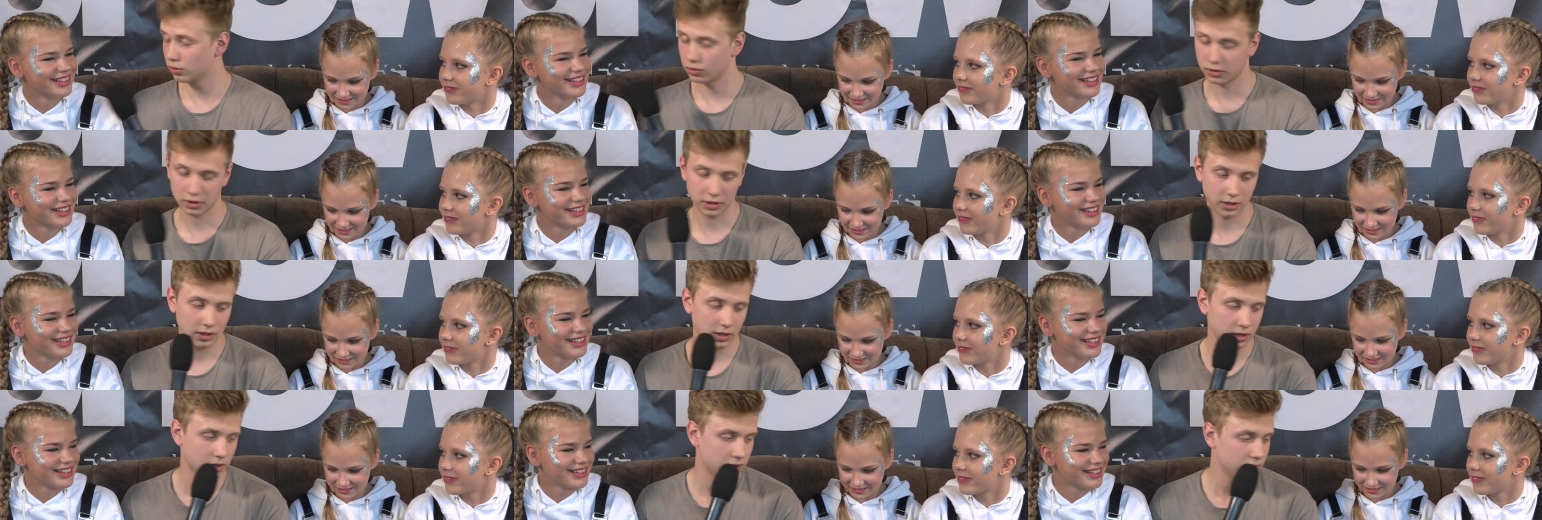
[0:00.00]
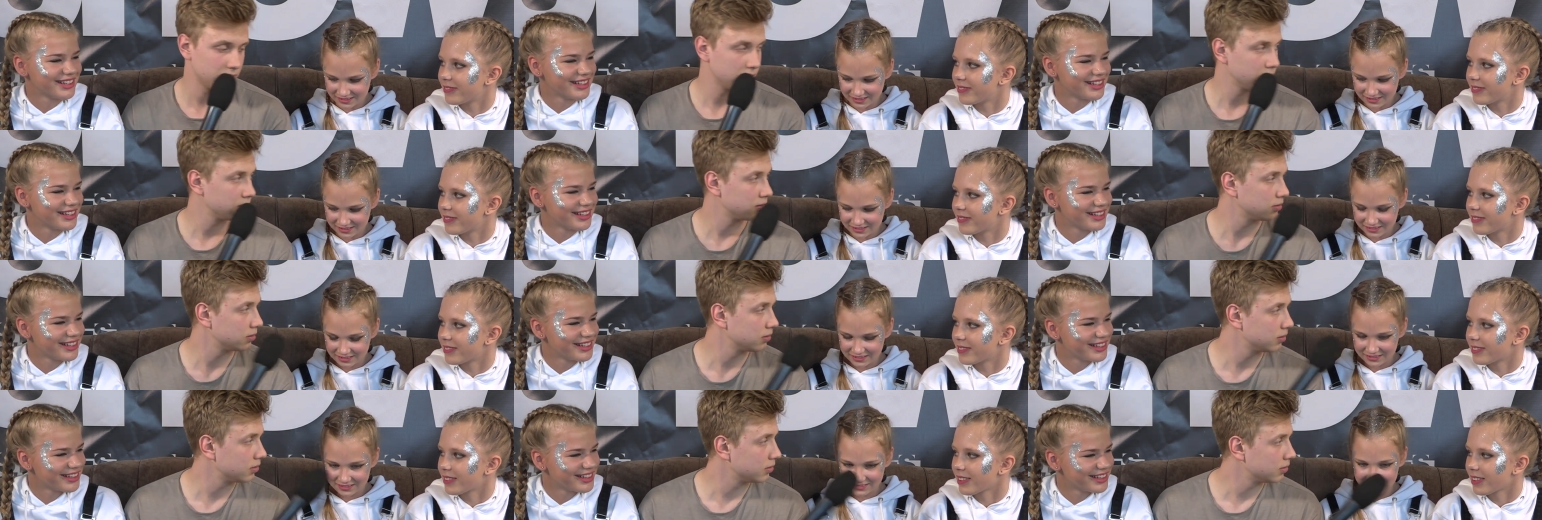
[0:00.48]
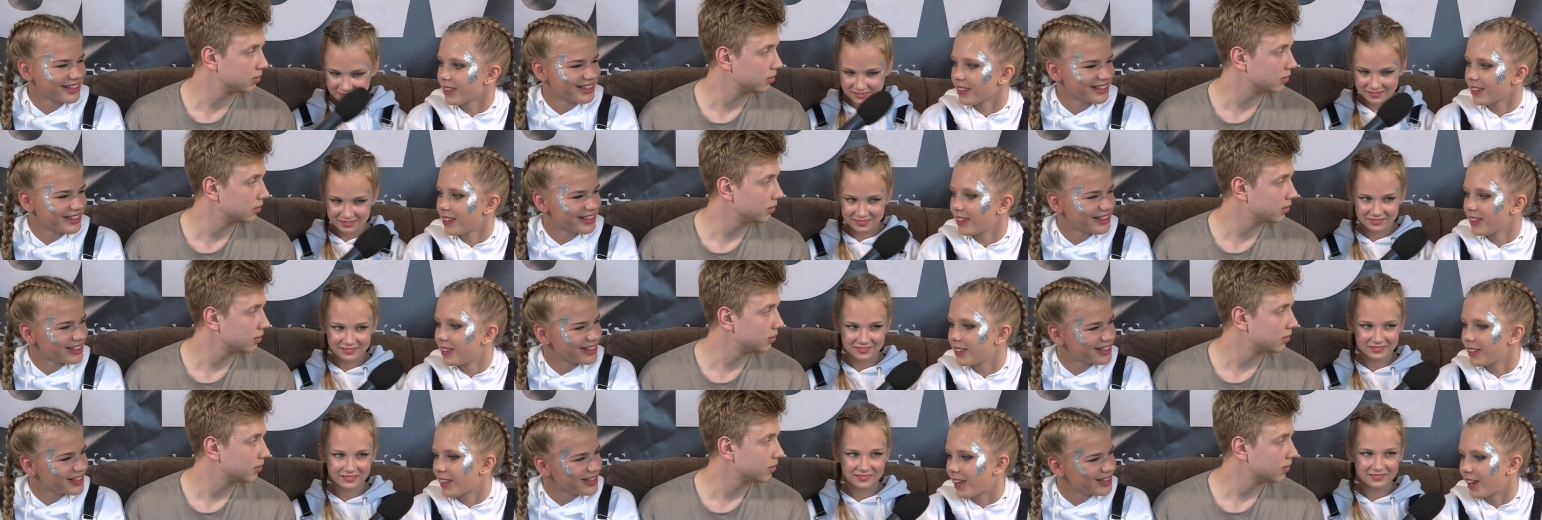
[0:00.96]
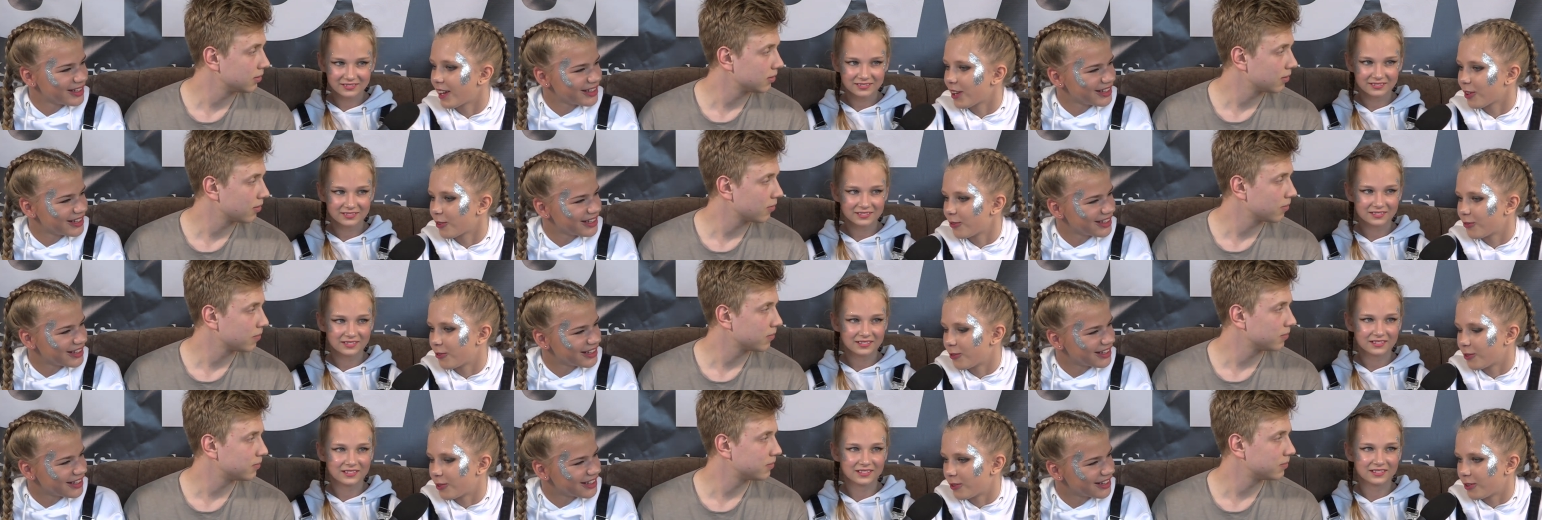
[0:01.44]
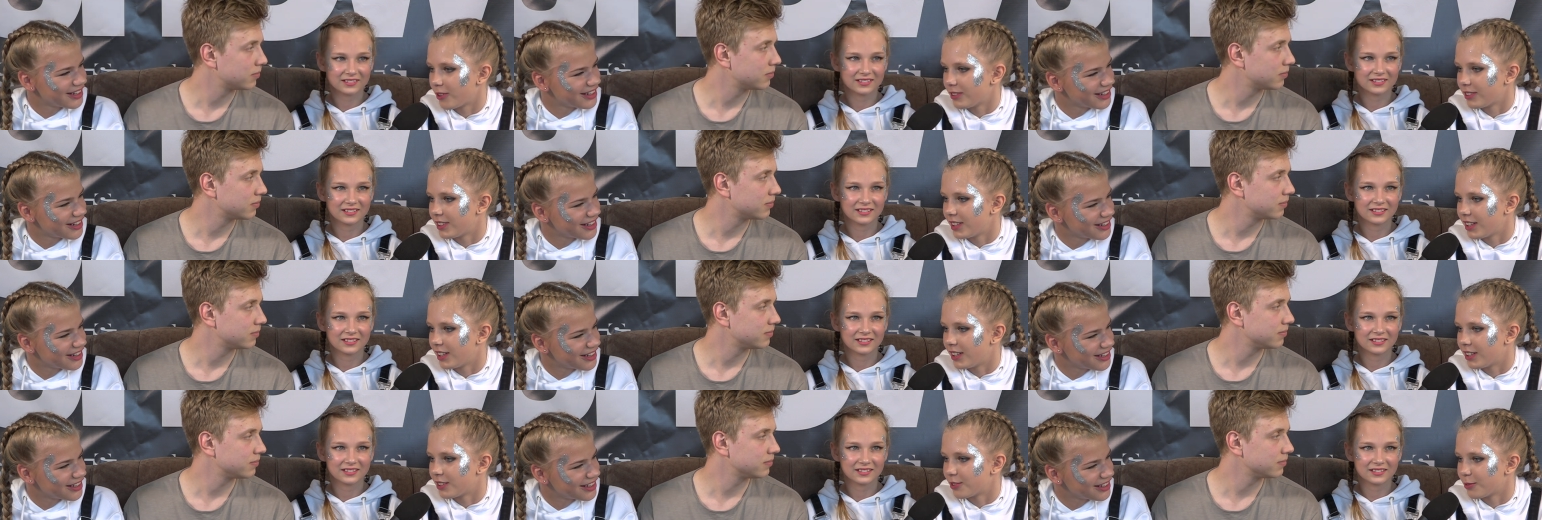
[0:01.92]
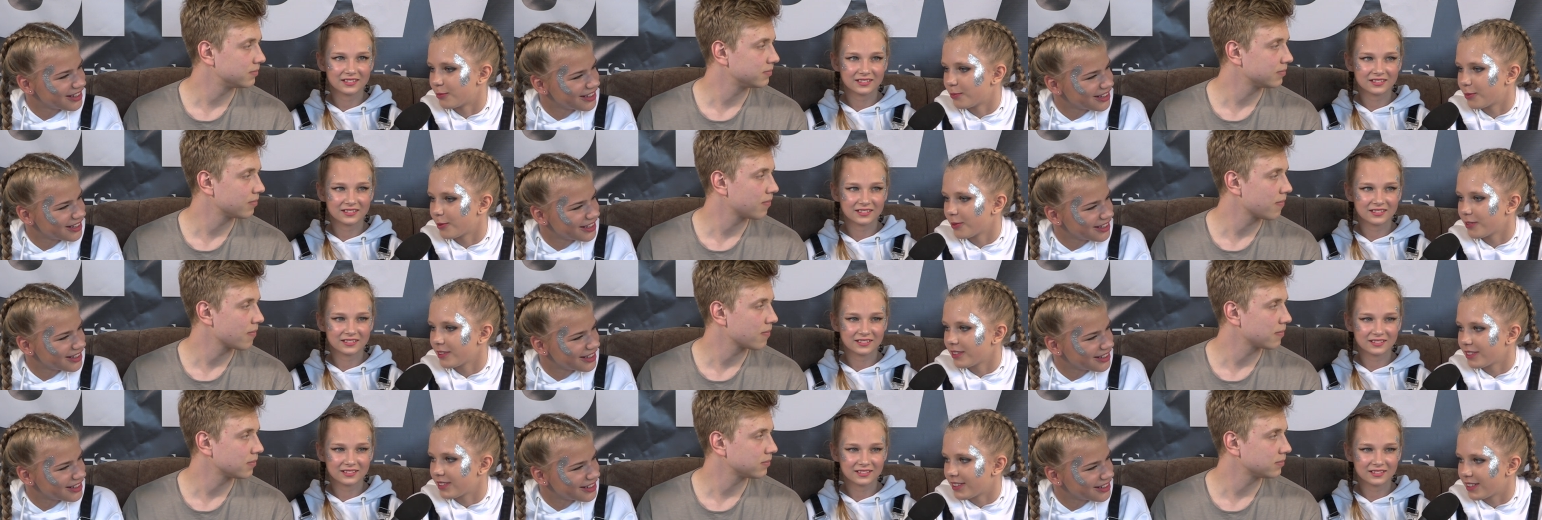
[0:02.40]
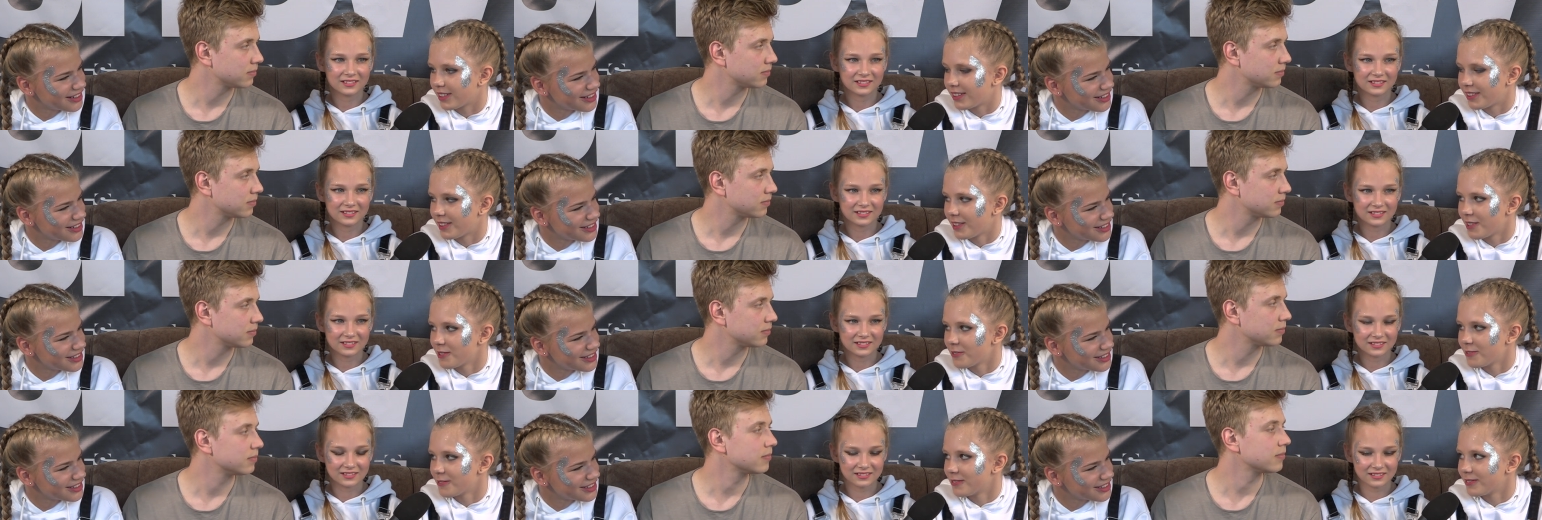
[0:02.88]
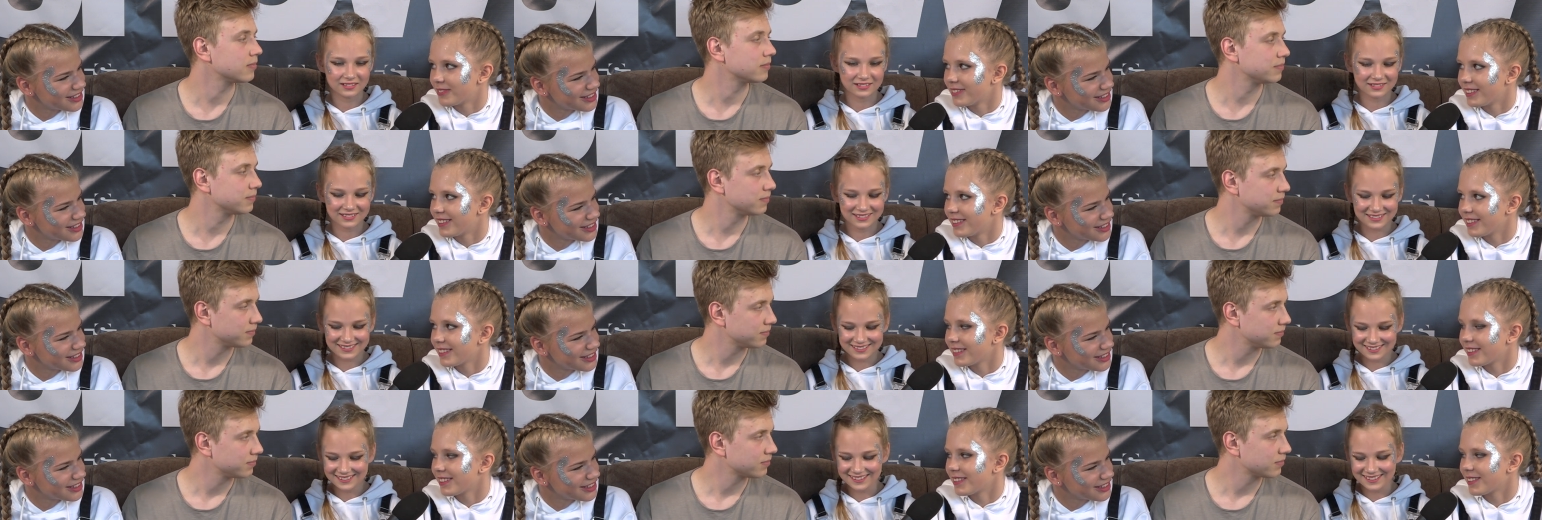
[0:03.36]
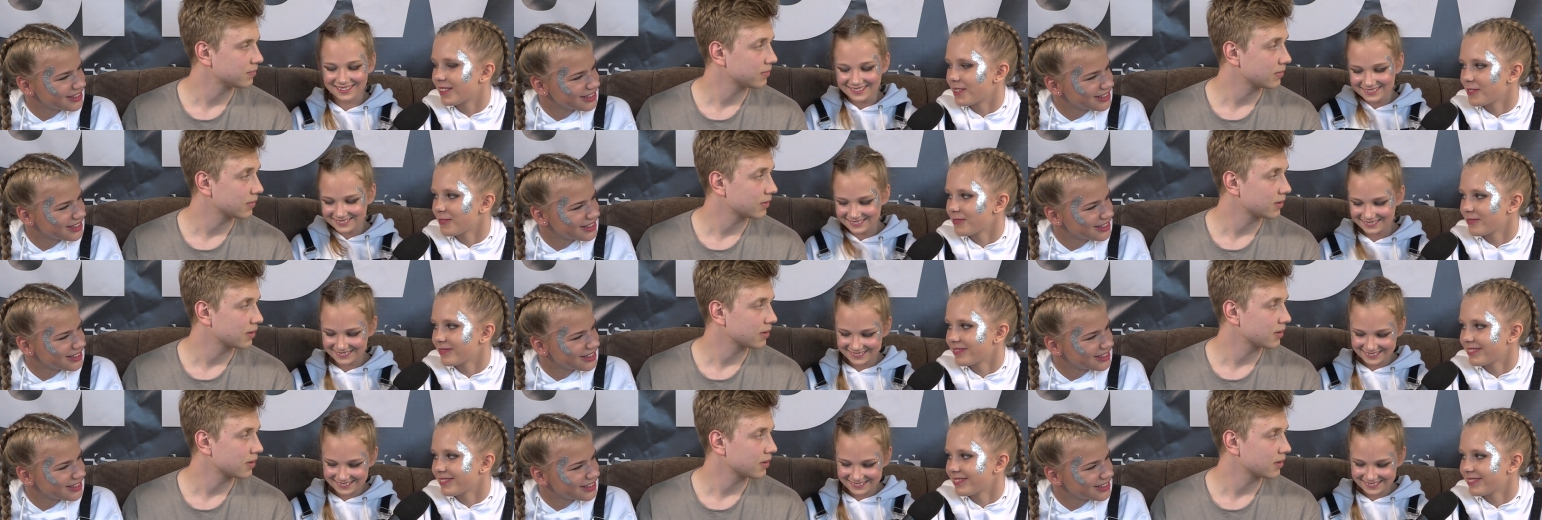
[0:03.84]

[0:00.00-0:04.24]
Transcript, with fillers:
Speaker 1: Okay. Thank you for all the support and love and stuff.